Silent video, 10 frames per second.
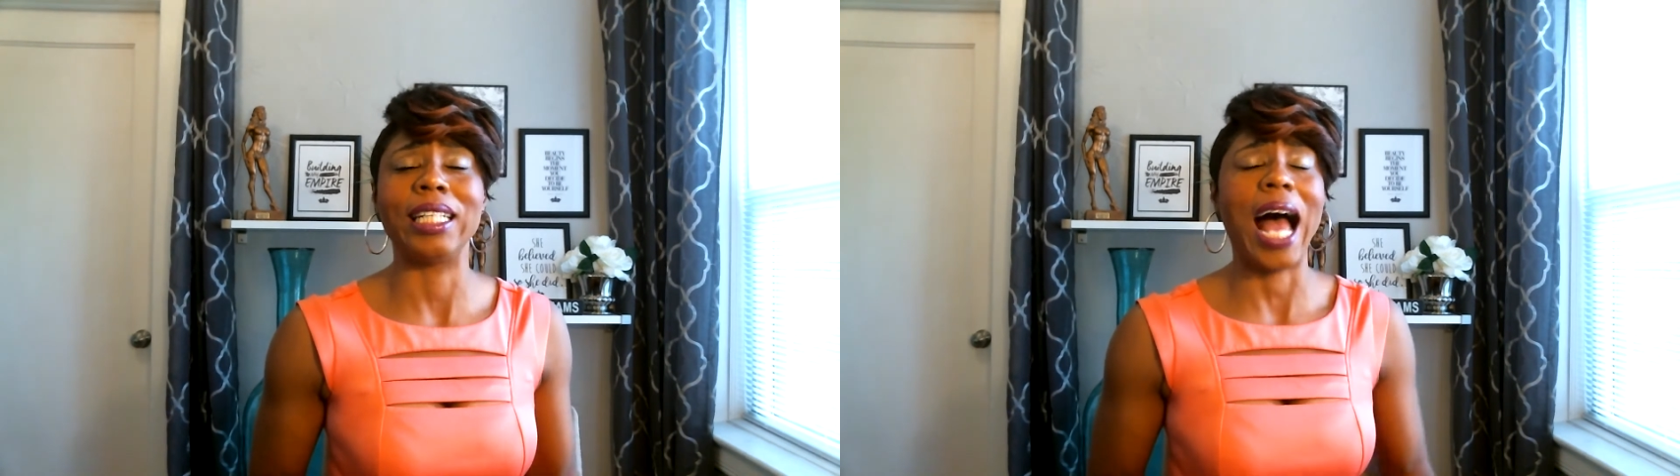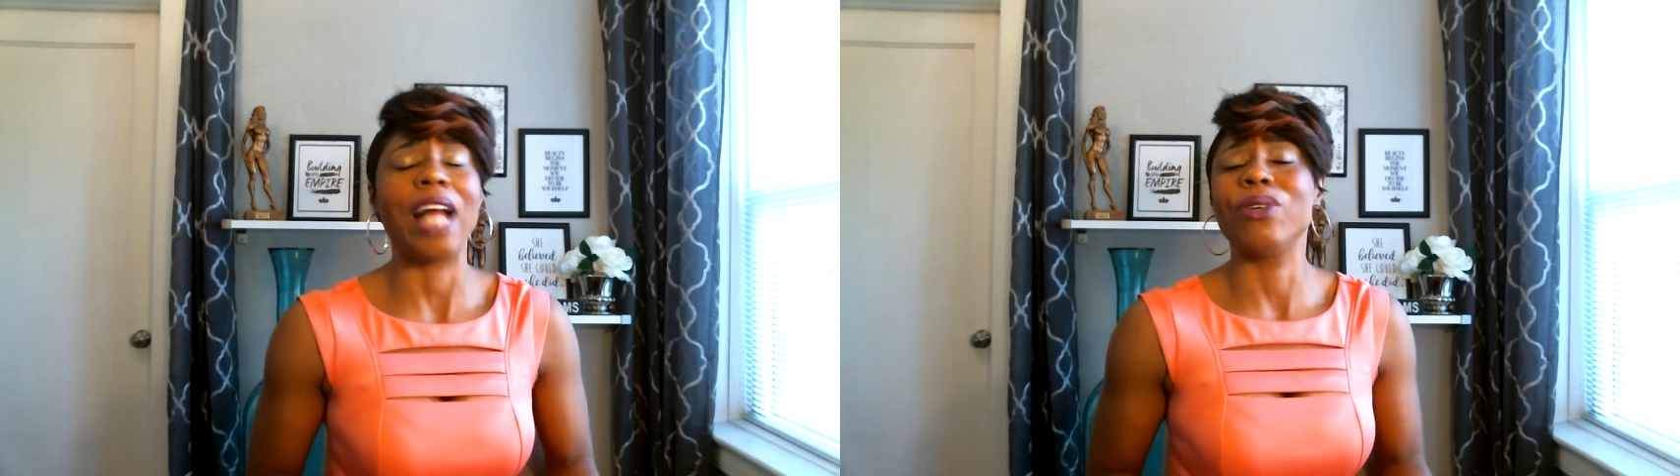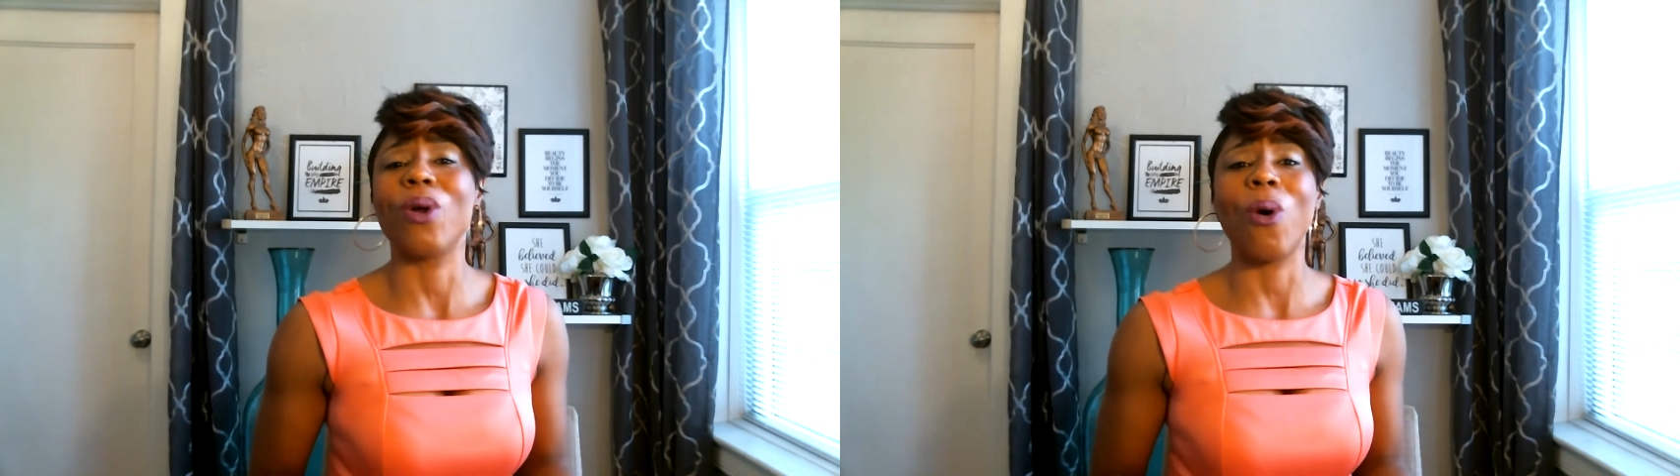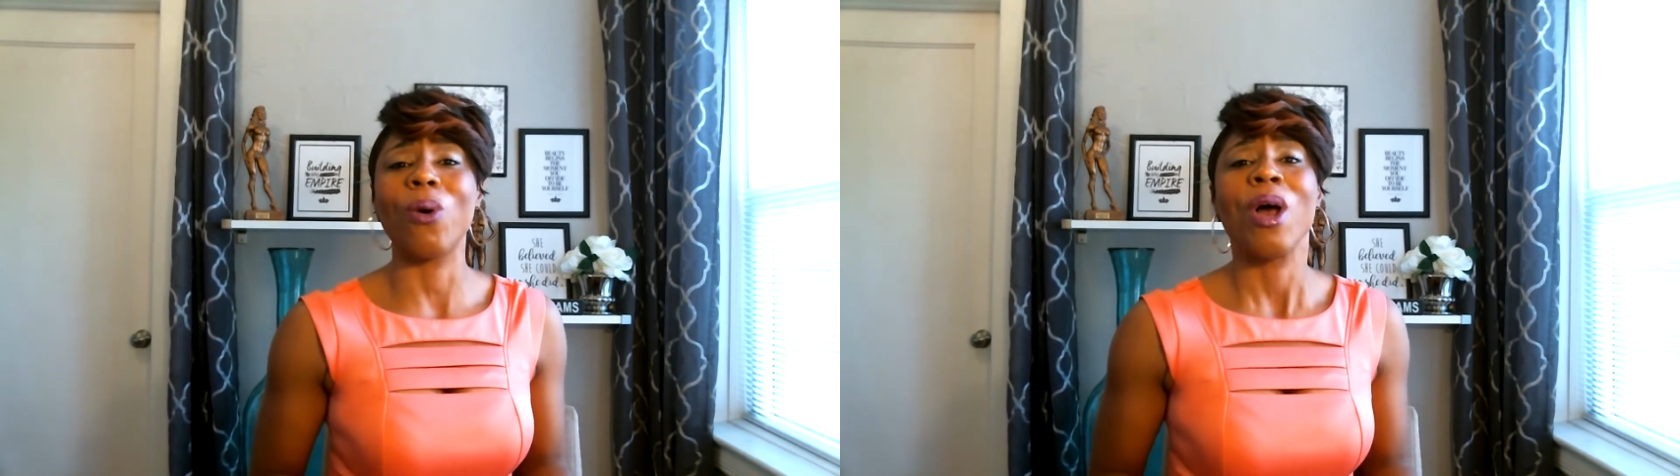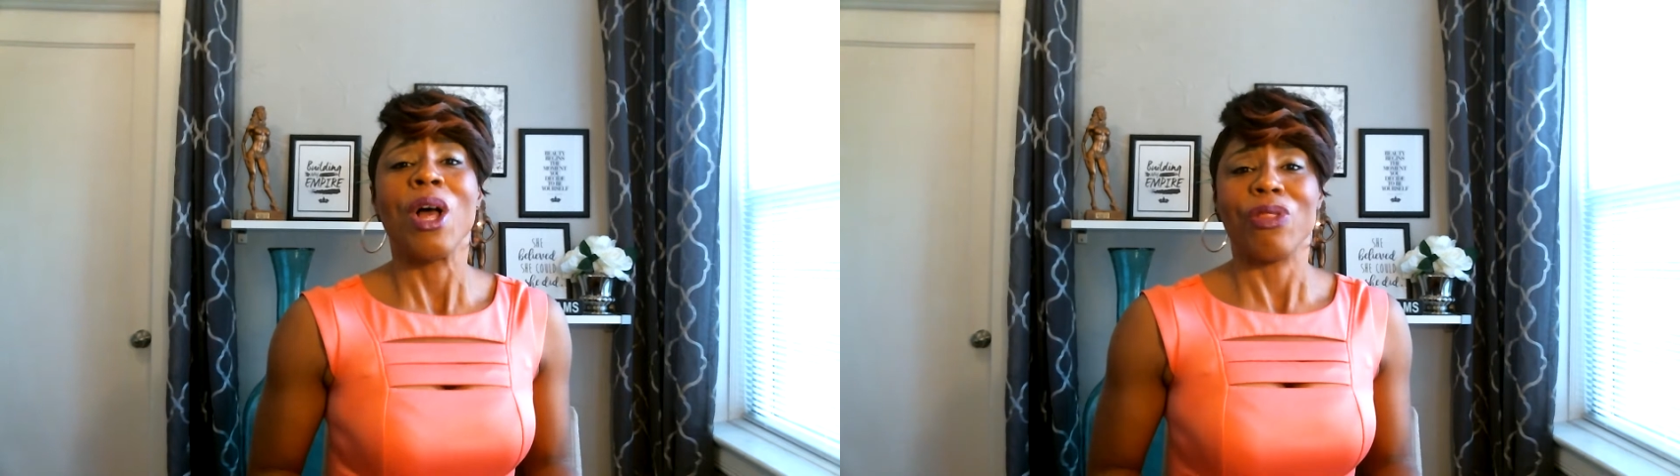I
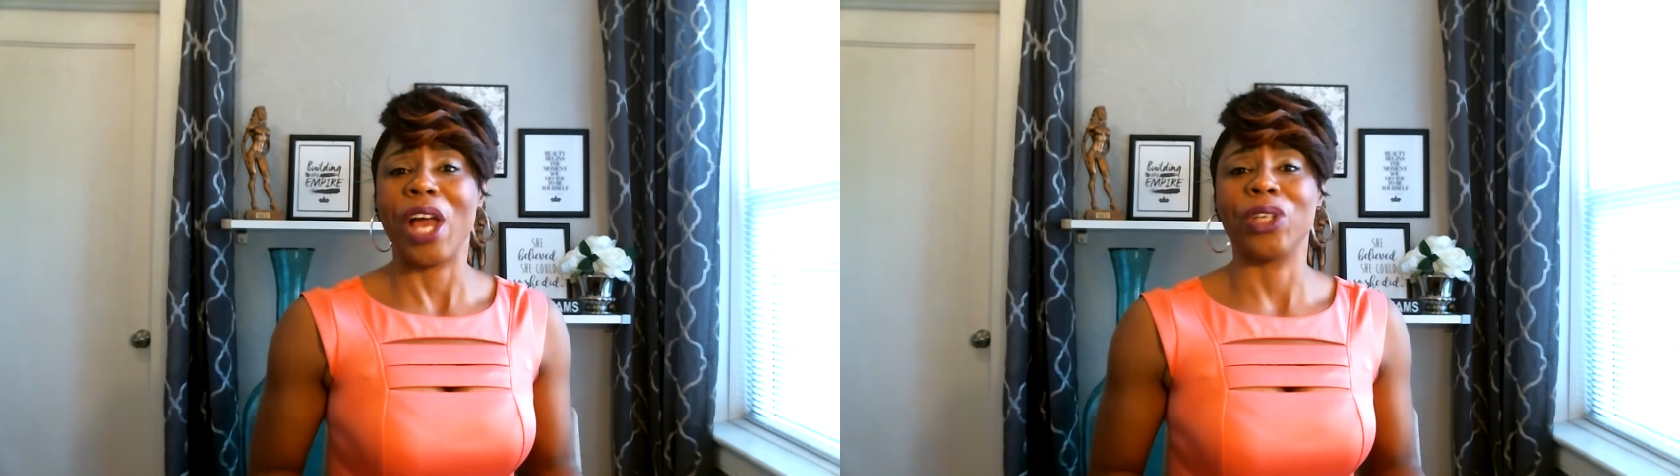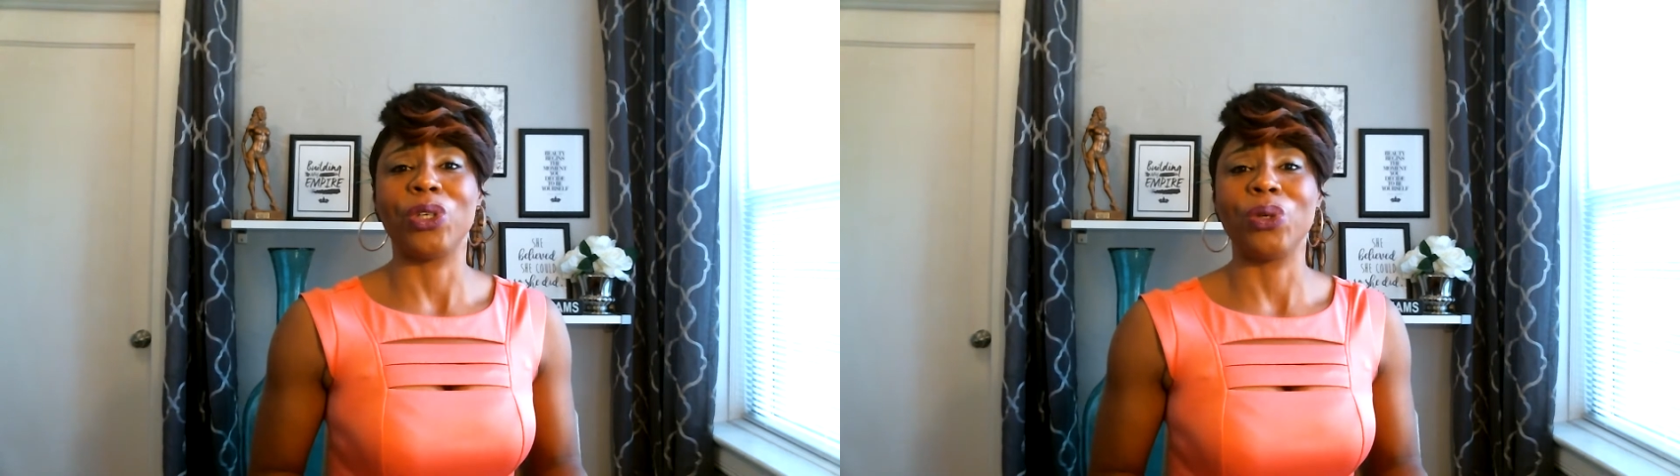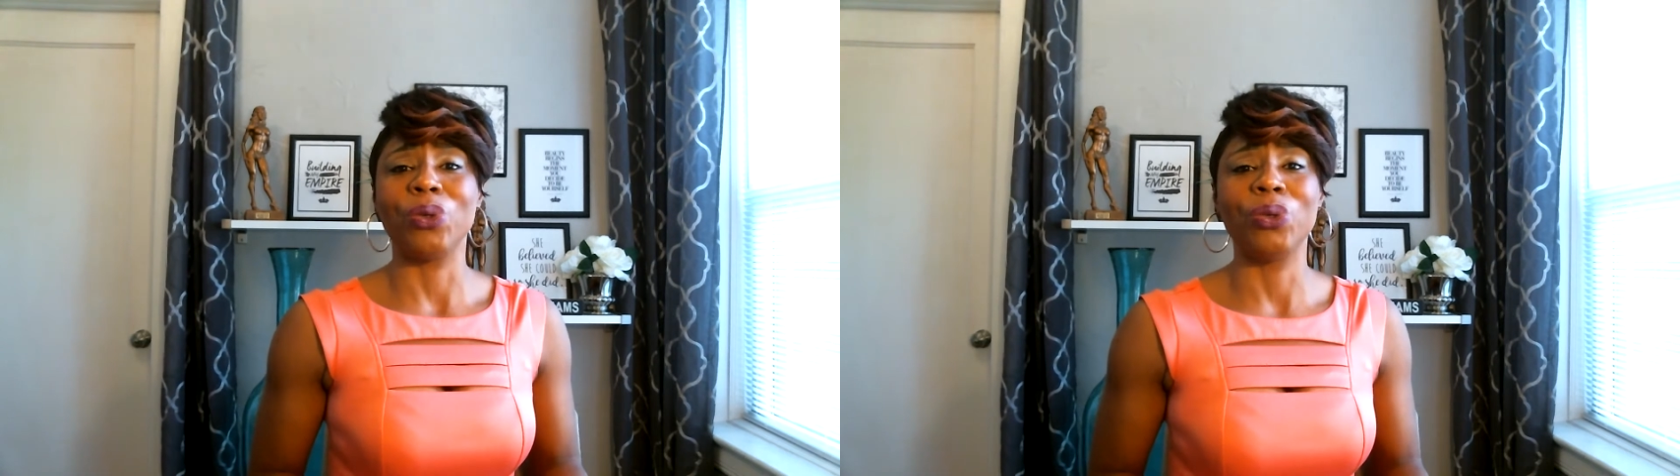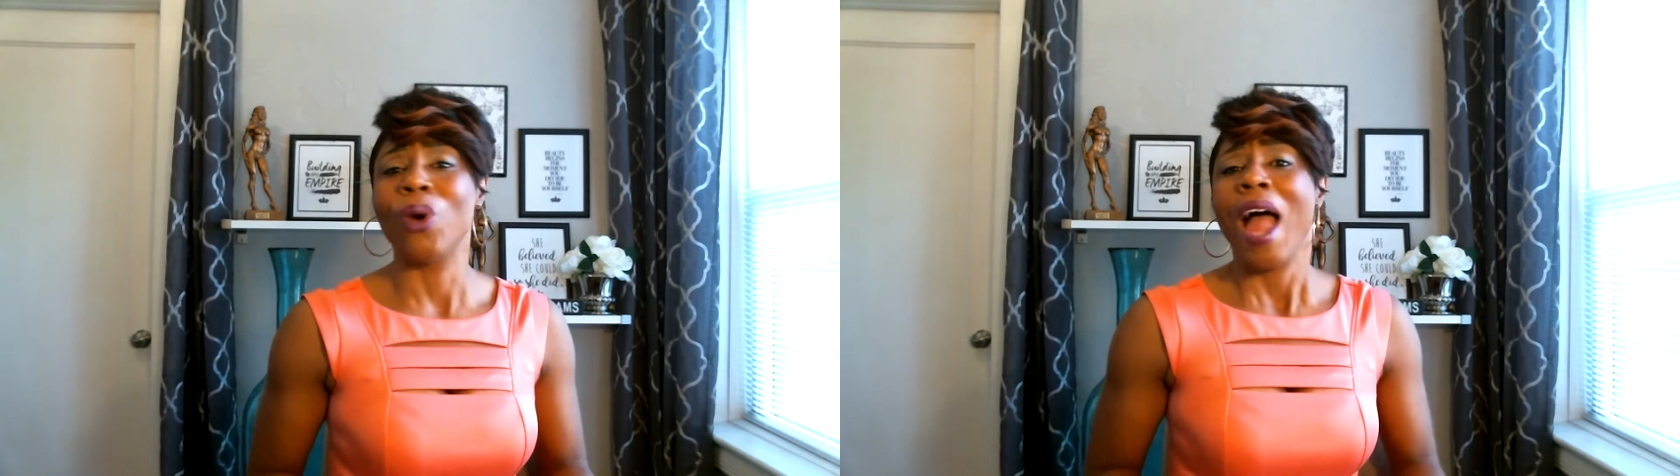know that you